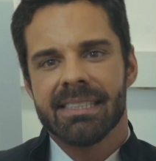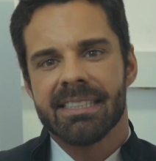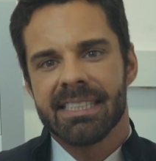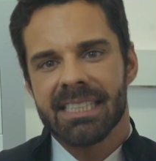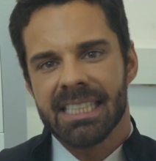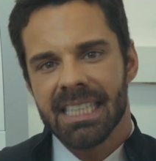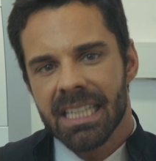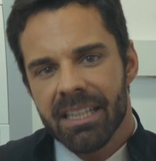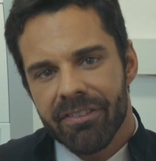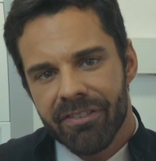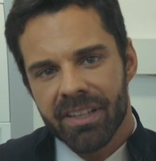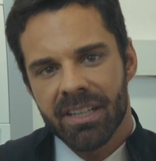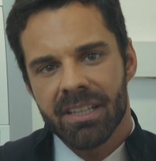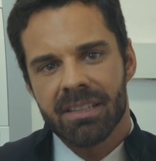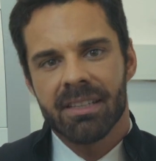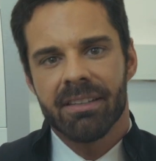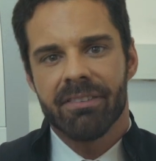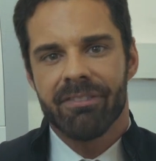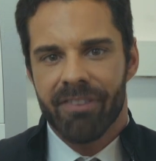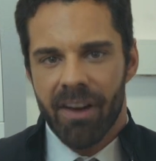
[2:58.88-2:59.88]
is
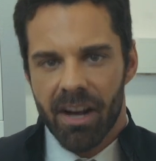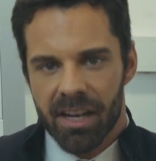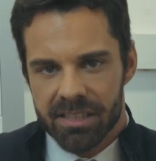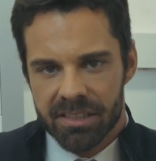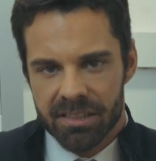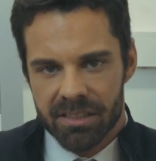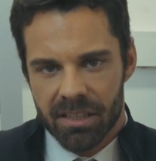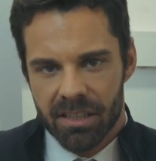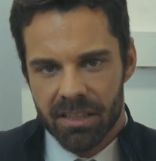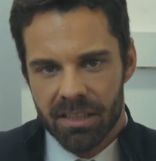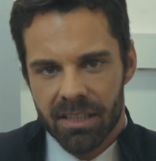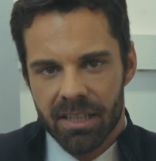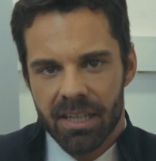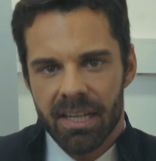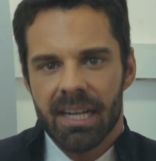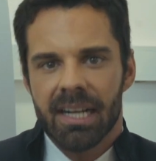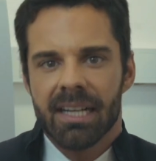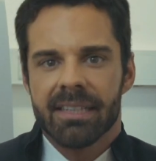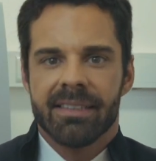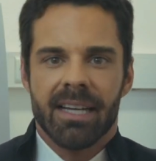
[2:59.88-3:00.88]
significantly faster
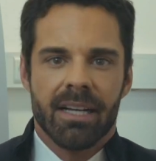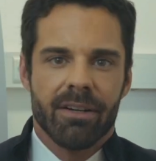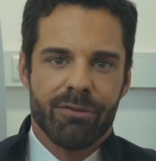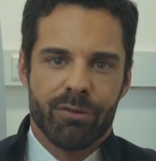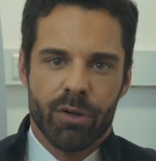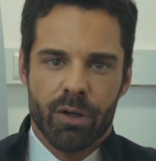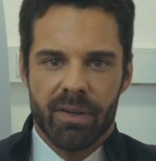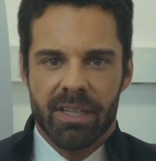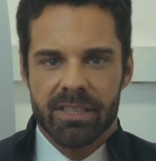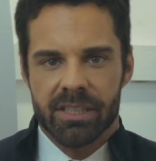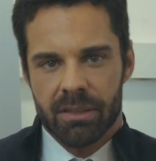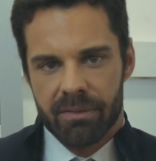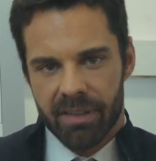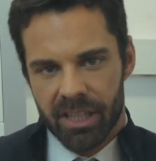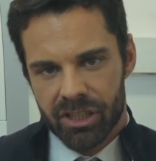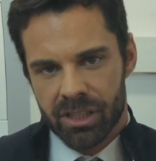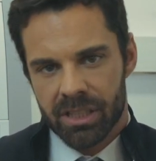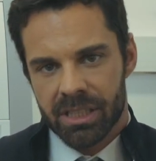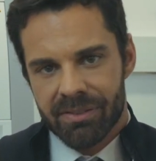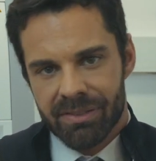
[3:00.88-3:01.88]
than for
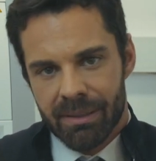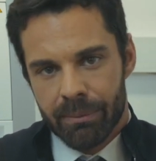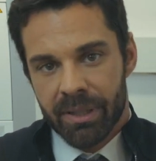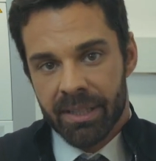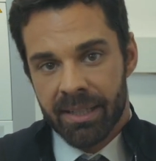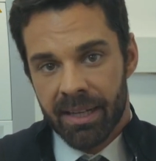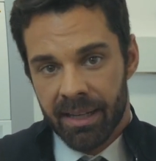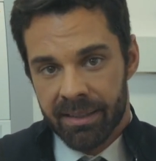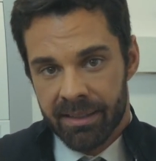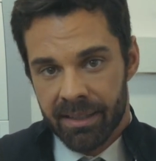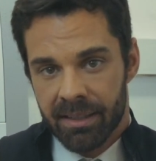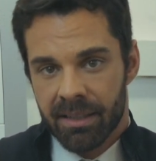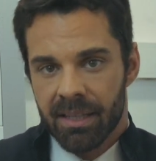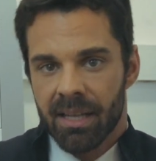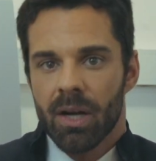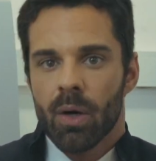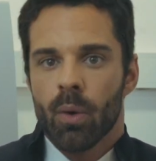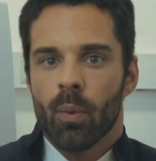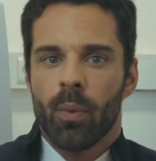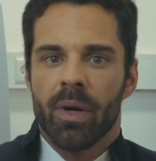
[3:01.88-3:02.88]
restorations fabricated
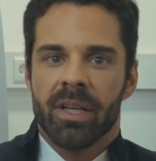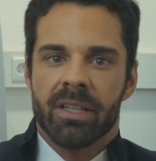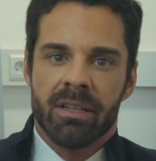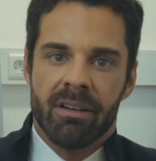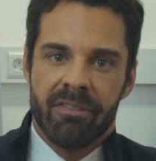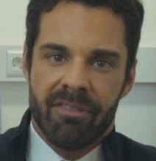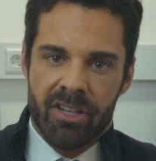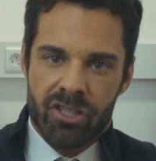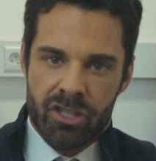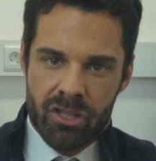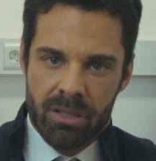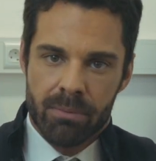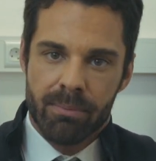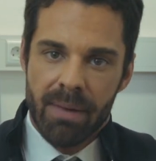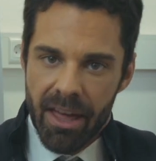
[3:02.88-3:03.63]
with conventional